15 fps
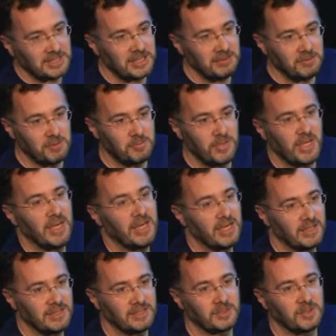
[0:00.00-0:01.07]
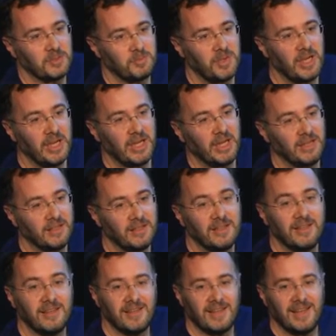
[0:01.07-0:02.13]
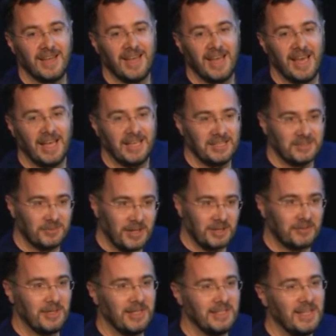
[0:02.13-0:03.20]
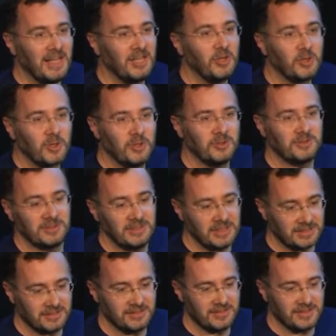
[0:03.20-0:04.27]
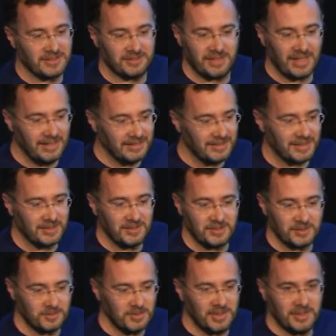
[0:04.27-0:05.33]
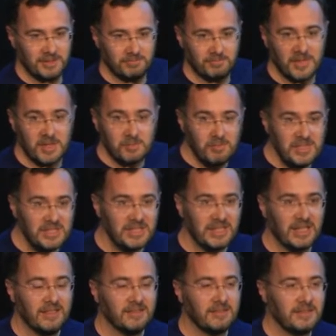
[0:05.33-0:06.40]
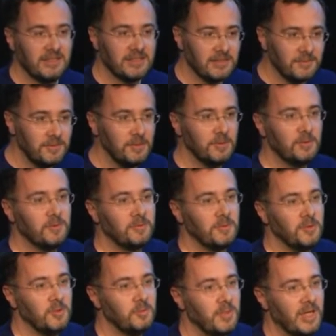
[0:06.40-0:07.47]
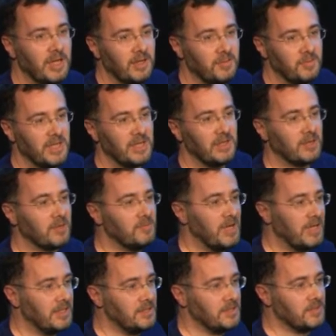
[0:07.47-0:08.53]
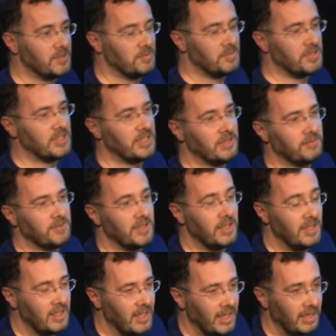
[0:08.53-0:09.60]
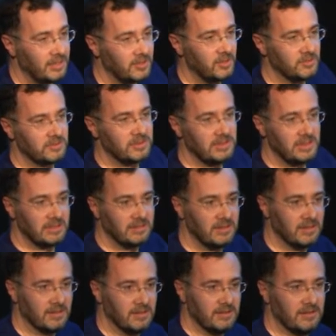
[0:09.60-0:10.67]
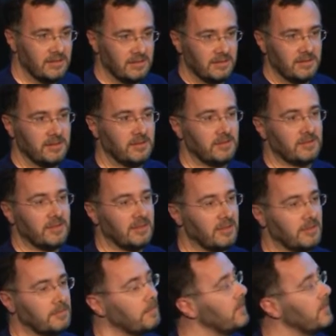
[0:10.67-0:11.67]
given pair is compared, and it's like really there are no contradictions. In reality, there are going to be missing entries, a few few pair, pair comparisons observed, and contradicting. You know, uh,